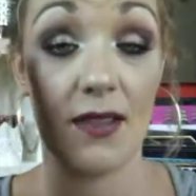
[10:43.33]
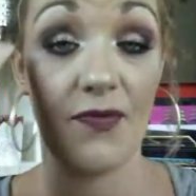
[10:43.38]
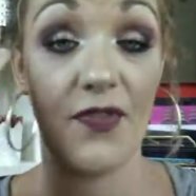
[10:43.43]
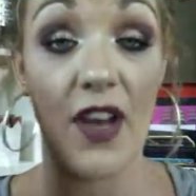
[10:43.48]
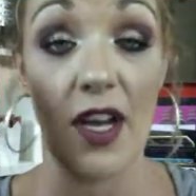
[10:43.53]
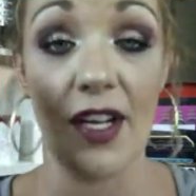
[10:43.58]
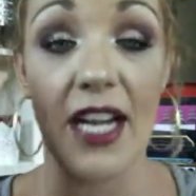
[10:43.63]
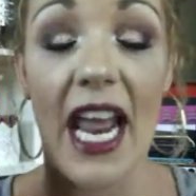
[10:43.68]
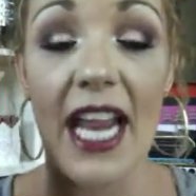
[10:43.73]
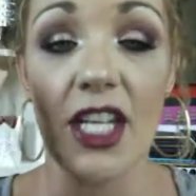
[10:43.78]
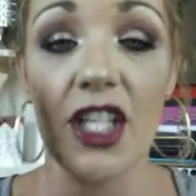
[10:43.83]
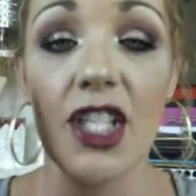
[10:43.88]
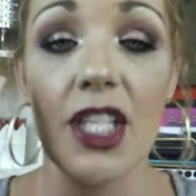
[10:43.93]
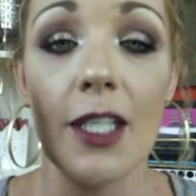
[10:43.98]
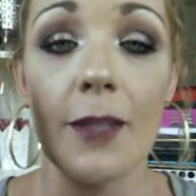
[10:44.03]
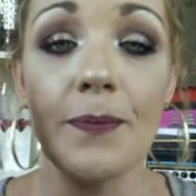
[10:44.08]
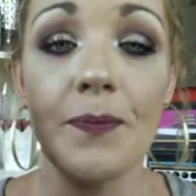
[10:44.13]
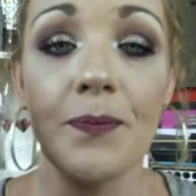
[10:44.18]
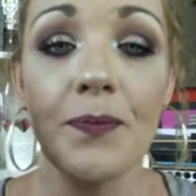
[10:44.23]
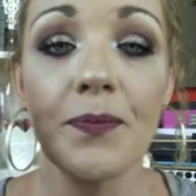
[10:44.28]

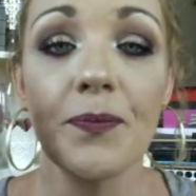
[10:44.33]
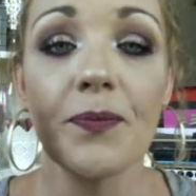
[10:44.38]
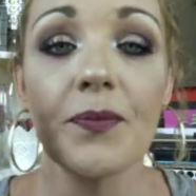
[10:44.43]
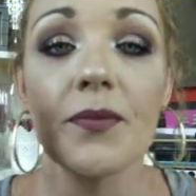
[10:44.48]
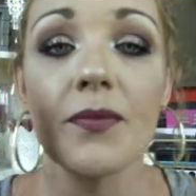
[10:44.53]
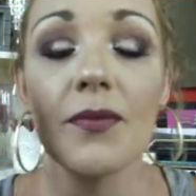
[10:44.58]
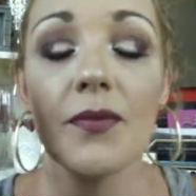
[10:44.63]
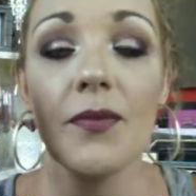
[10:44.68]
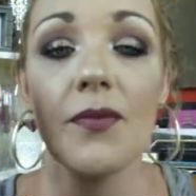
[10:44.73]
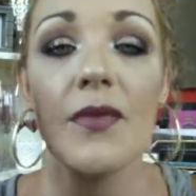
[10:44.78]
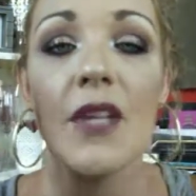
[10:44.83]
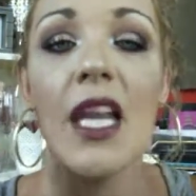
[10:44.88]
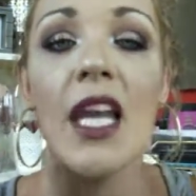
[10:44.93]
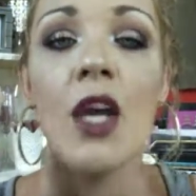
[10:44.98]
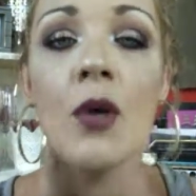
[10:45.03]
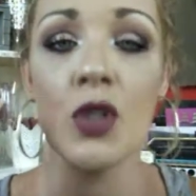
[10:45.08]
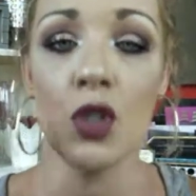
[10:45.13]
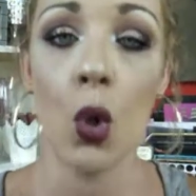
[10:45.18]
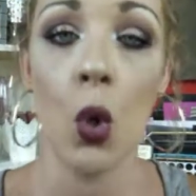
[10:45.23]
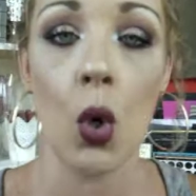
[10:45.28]
foundation,
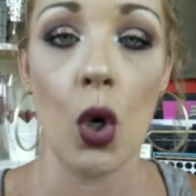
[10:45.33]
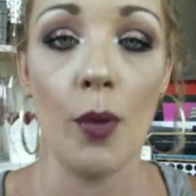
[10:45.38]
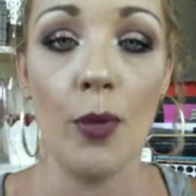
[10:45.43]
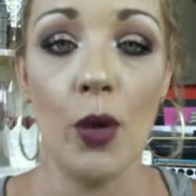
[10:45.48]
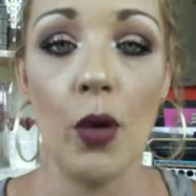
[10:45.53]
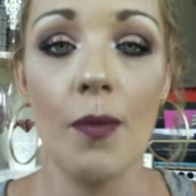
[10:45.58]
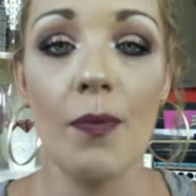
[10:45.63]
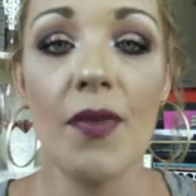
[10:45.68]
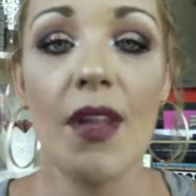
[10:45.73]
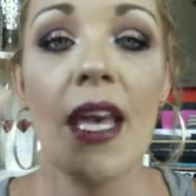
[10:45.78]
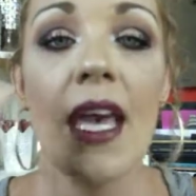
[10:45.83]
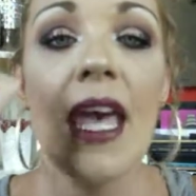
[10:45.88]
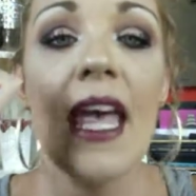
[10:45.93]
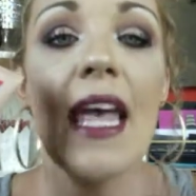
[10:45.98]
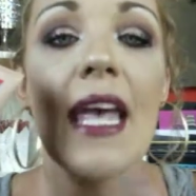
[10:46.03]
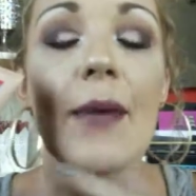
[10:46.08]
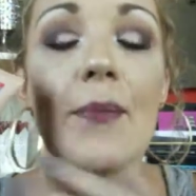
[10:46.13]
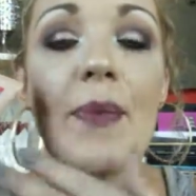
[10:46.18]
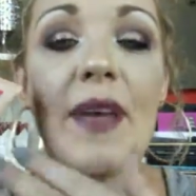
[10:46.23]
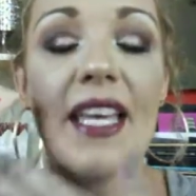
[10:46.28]
it was horrible,
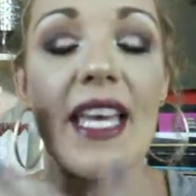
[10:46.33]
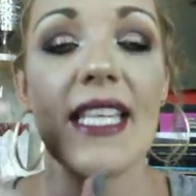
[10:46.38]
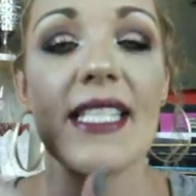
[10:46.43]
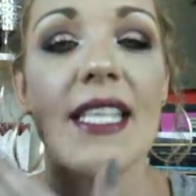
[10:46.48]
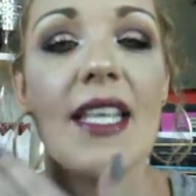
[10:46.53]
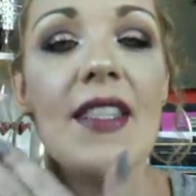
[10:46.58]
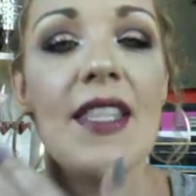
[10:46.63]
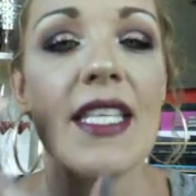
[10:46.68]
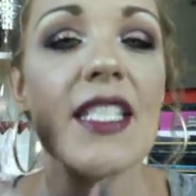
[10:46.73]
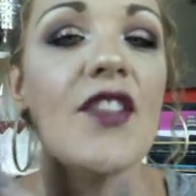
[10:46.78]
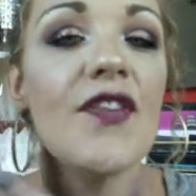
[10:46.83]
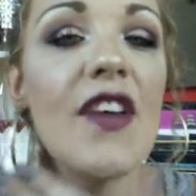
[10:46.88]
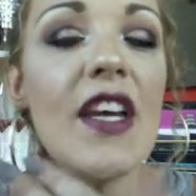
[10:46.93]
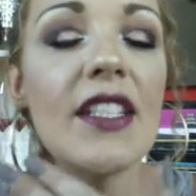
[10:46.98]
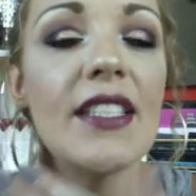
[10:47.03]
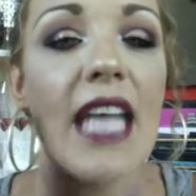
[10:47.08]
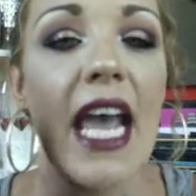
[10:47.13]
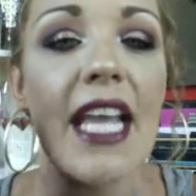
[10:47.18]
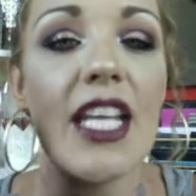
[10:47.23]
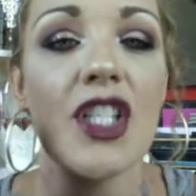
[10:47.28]
because this
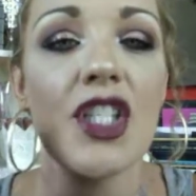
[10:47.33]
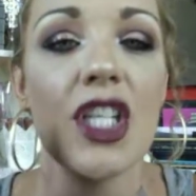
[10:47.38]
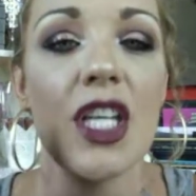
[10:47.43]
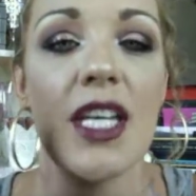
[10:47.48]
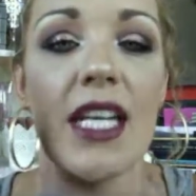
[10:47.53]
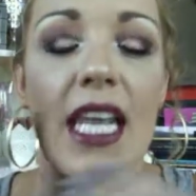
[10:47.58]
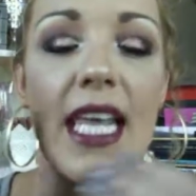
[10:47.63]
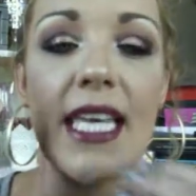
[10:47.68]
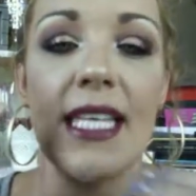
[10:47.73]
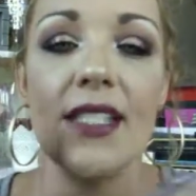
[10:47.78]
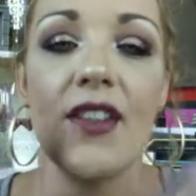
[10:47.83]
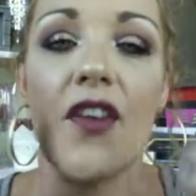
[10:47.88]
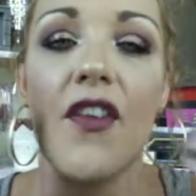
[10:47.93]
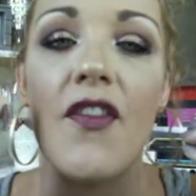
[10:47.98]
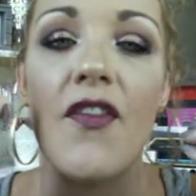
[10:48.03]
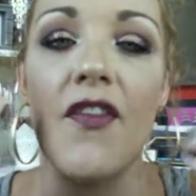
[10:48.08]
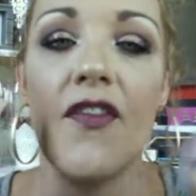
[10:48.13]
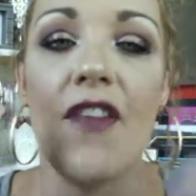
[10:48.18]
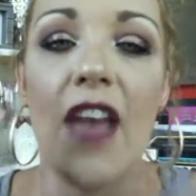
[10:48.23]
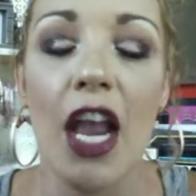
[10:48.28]
foundation is
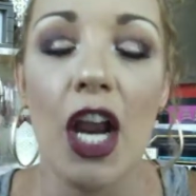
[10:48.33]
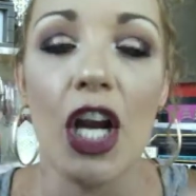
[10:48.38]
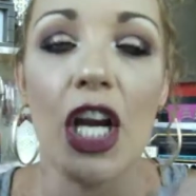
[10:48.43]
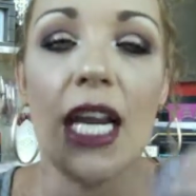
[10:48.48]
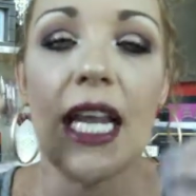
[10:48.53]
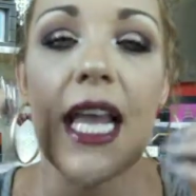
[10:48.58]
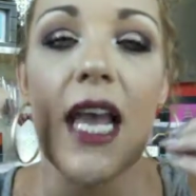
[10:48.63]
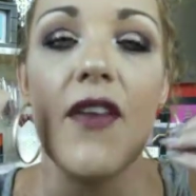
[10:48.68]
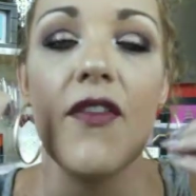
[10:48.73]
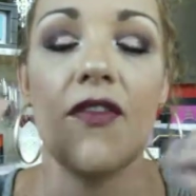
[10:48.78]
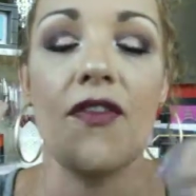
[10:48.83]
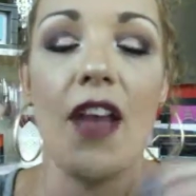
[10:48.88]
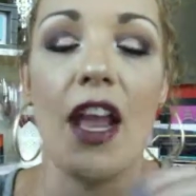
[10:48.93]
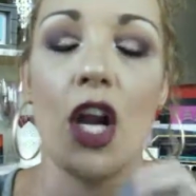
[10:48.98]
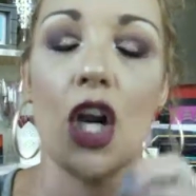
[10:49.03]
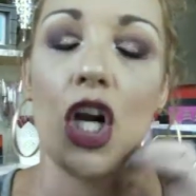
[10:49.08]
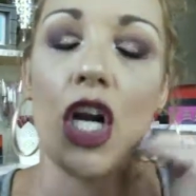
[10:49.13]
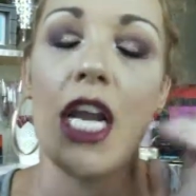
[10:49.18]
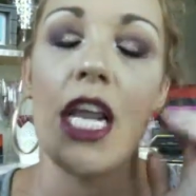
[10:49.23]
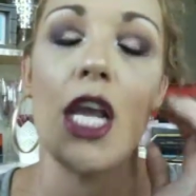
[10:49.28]
very,
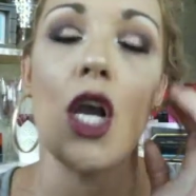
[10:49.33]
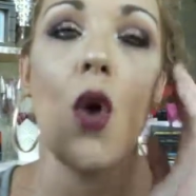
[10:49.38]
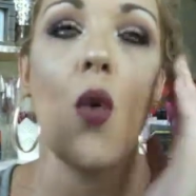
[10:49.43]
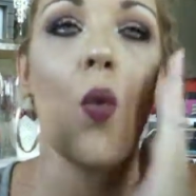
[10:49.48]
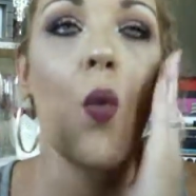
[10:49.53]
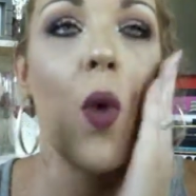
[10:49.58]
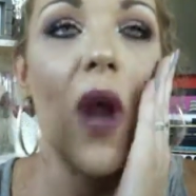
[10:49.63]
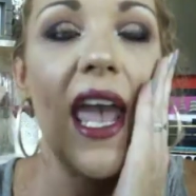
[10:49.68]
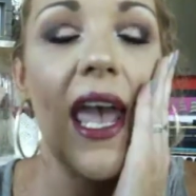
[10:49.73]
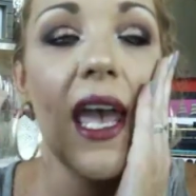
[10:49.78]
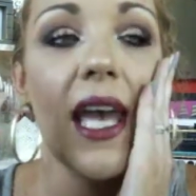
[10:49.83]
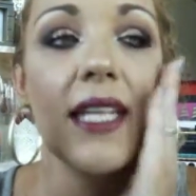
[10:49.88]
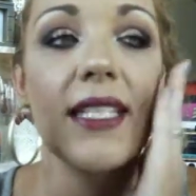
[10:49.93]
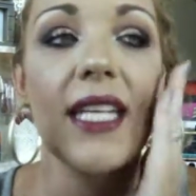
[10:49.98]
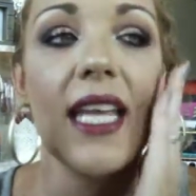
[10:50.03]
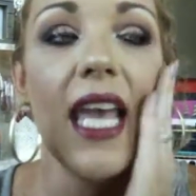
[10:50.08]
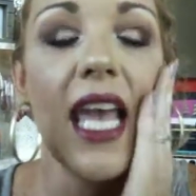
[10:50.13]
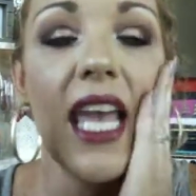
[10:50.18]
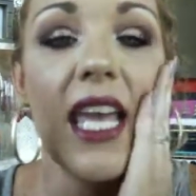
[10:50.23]
very wet.